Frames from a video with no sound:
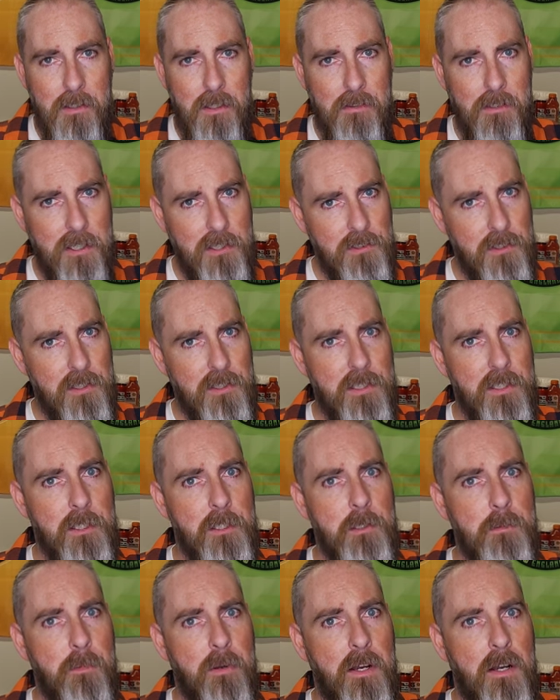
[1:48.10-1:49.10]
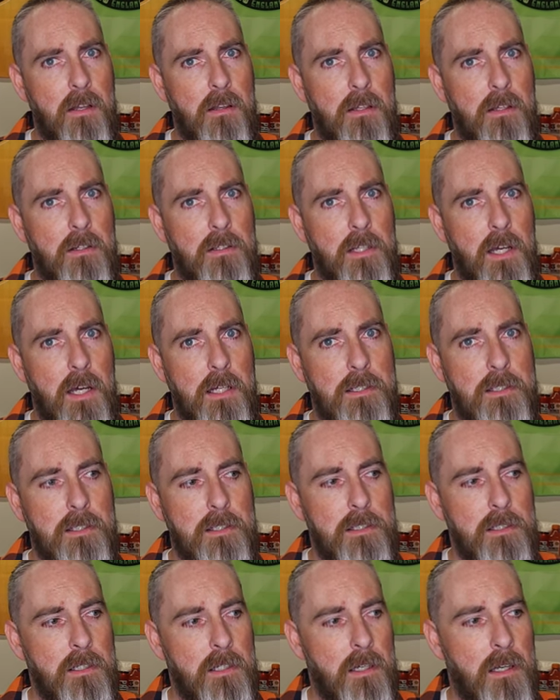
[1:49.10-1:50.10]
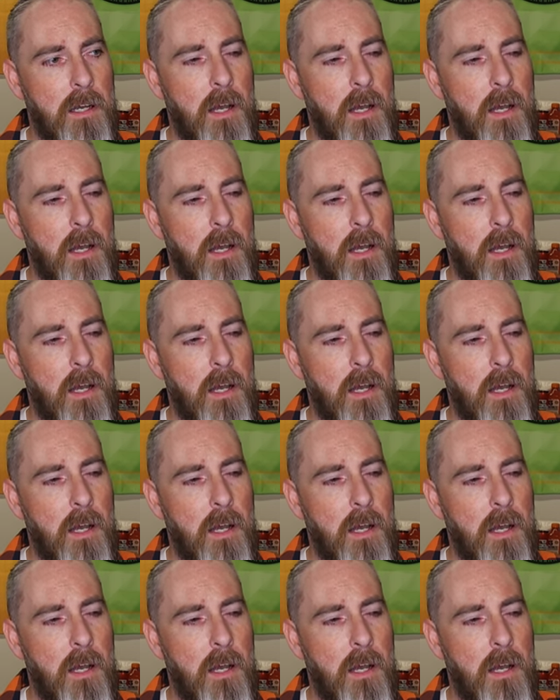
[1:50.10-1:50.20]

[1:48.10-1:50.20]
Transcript: The electricity's been a little nuts.